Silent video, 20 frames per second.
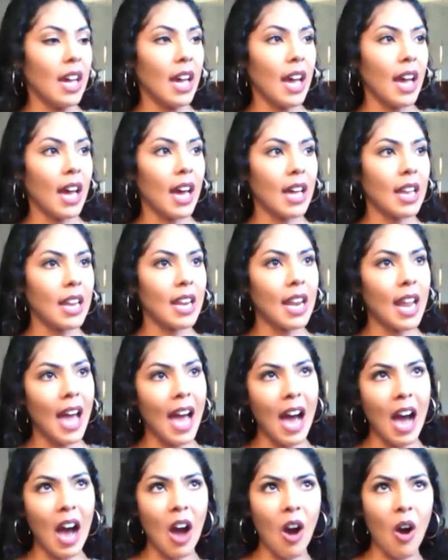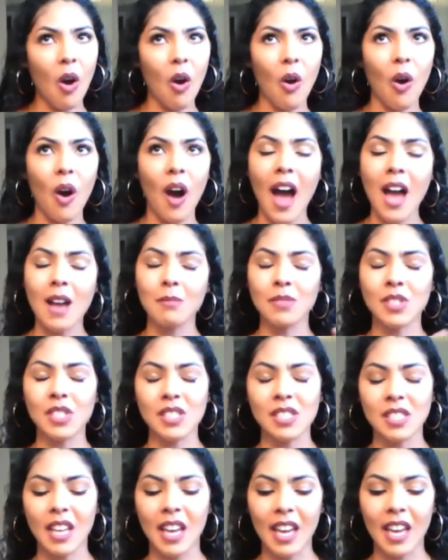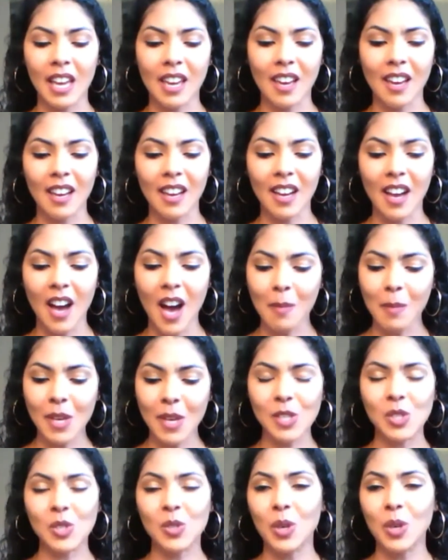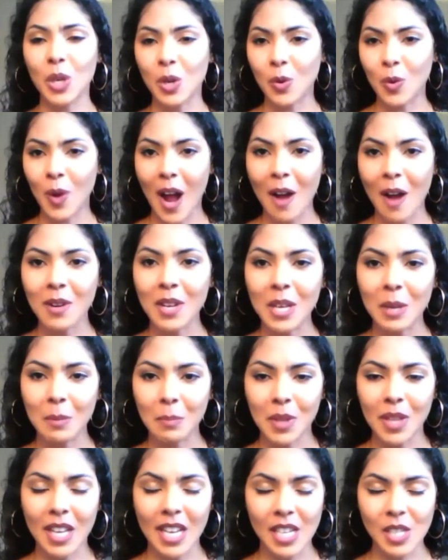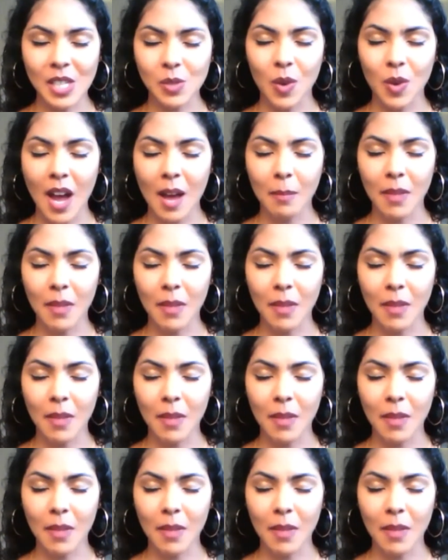And now I'm just like coming to a grounding place where I'm